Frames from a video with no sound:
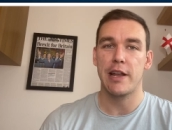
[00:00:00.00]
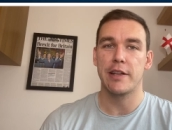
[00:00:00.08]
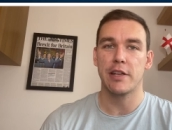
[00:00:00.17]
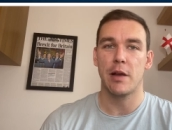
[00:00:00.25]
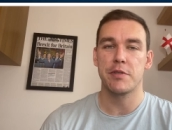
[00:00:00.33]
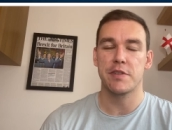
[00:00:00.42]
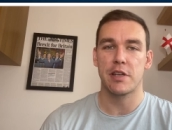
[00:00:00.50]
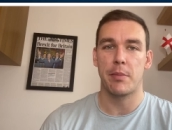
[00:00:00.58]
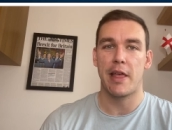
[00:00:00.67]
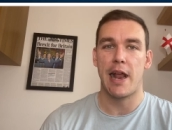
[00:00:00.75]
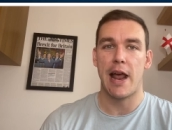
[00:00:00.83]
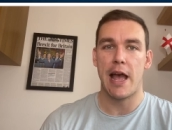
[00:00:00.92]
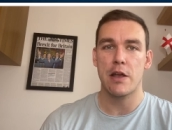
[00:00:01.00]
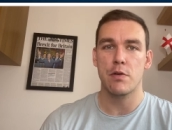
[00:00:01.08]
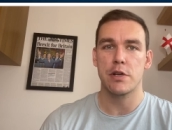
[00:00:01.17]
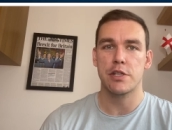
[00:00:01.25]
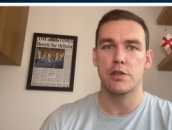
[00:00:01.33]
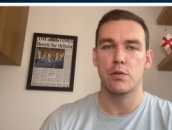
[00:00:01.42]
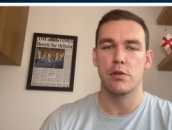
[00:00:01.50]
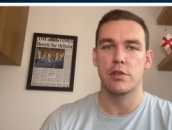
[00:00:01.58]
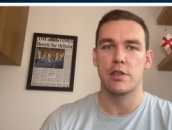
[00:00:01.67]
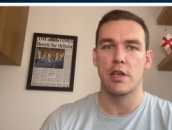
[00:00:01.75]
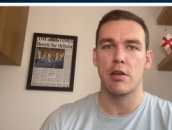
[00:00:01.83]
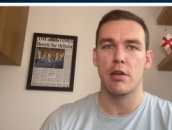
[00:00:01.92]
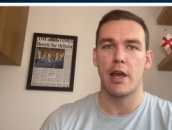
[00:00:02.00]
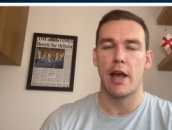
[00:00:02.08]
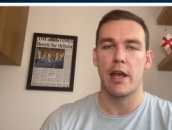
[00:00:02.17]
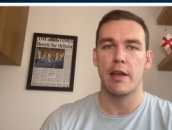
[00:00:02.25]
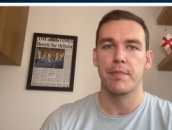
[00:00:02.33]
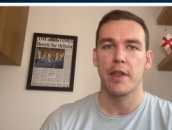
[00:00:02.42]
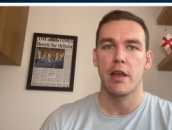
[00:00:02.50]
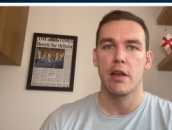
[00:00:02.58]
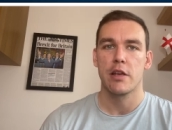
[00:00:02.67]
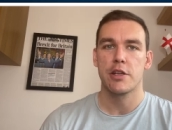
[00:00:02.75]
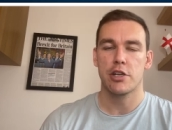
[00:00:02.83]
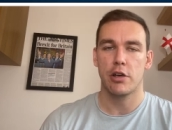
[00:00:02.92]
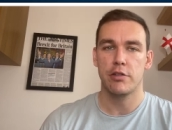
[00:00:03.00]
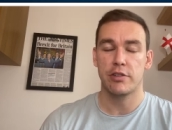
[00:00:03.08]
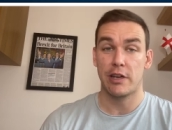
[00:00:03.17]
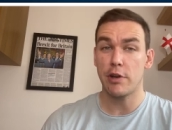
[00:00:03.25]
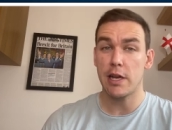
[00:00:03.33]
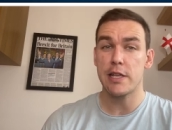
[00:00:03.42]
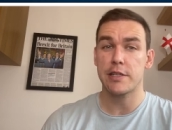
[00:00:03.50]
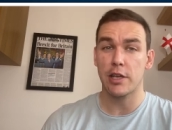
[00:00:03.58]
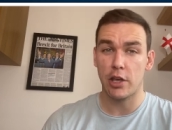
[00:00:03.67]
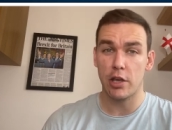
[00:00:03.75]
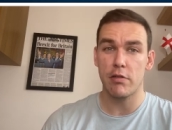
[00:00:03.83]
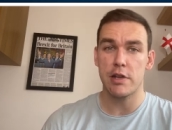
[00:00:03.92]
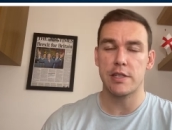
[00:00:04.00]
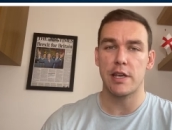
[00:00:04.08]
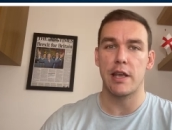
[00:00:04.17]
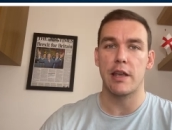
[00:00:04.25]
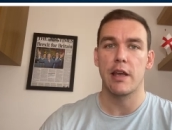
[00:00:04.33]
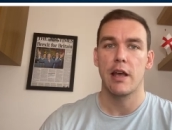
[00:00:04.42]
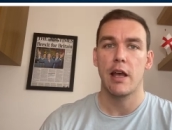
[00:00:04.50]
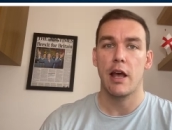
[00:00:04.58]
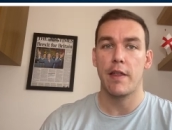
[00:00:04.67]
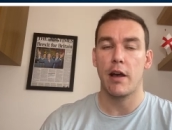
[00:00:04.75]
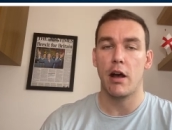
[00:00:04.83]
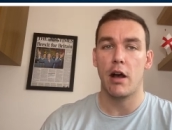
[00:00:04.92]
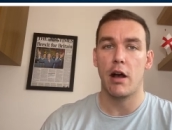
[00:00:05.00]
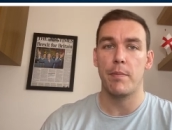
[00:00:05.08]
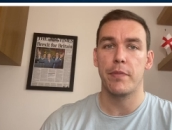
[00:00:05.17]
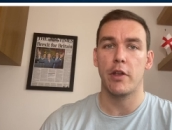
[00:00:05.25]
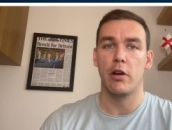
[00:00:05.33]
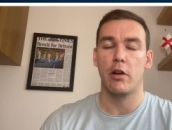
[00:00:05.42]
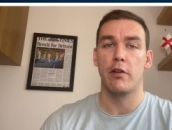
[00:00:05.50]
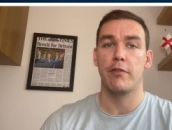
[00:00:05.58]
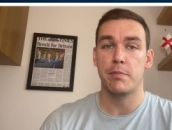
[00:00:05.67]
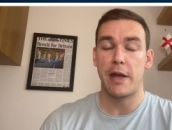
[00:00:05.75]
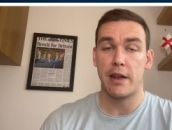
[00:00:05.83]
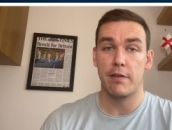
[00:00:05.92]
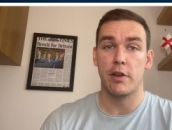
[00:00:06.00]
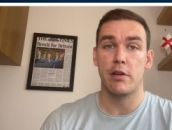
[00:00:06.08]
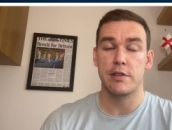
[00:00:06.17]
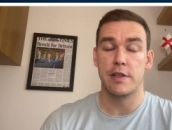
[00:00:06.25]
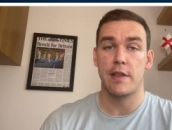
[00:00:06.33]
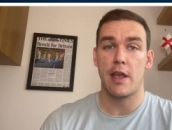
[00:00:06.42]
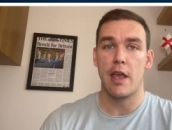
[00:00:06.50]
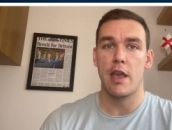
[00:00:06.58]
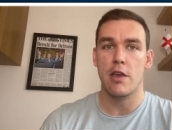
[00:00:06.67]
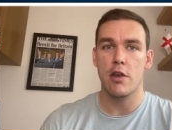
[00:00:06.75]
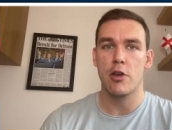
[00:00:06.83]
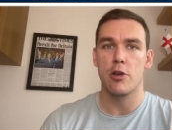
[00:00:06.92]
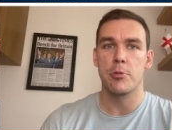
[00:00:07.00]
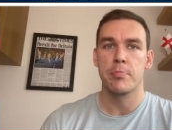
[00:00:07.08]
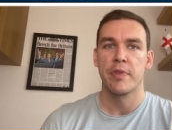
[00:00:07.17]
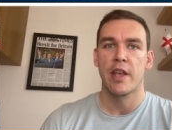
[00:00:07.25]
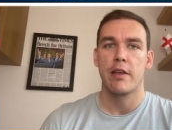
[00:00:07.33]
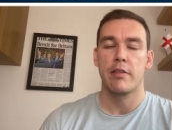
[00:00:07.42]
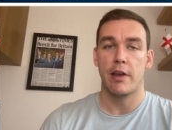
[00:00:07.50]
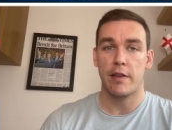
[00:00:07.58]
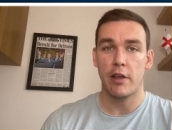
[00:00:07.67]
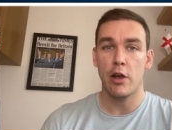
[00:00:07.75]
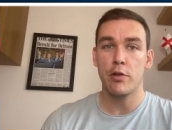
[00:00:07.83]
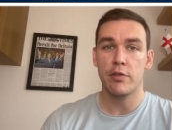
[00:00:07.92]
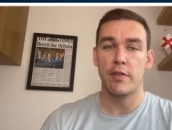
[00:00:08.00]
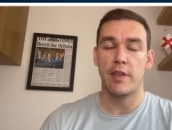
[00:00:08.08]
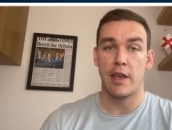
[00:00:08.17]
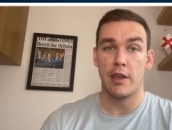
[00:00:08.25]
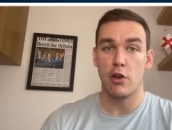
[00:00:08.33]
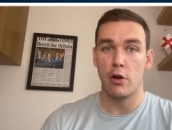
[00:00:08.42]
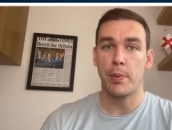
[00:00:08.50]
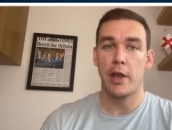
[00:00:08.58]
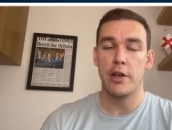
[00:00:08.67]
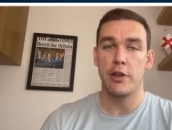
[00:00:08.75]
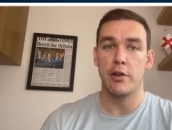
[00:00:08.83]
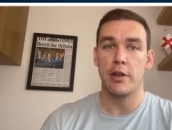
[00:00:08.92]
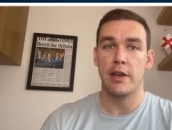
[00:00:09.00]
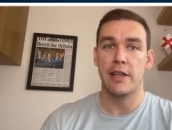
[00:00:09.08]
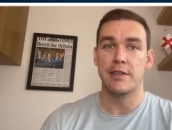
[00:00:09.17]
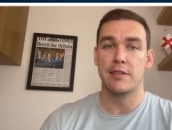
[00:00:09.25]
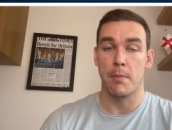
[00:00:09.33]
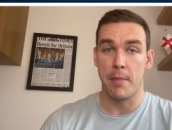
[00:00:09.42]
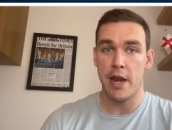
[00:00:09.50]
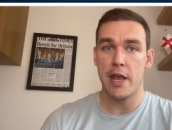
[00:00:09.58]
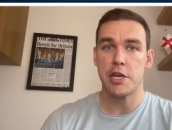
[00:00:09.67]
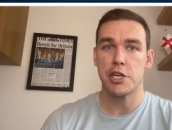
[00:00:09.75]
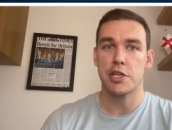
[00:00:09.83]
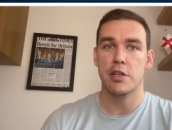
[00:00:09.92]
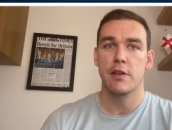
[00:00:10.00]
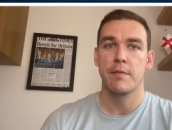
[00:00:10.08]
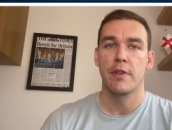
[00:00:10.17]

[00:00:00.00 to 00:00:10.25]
in terms of some of their language towards the UK, shows a real insecurity at the heart of many of those in the EU. They know that the European Union is diminished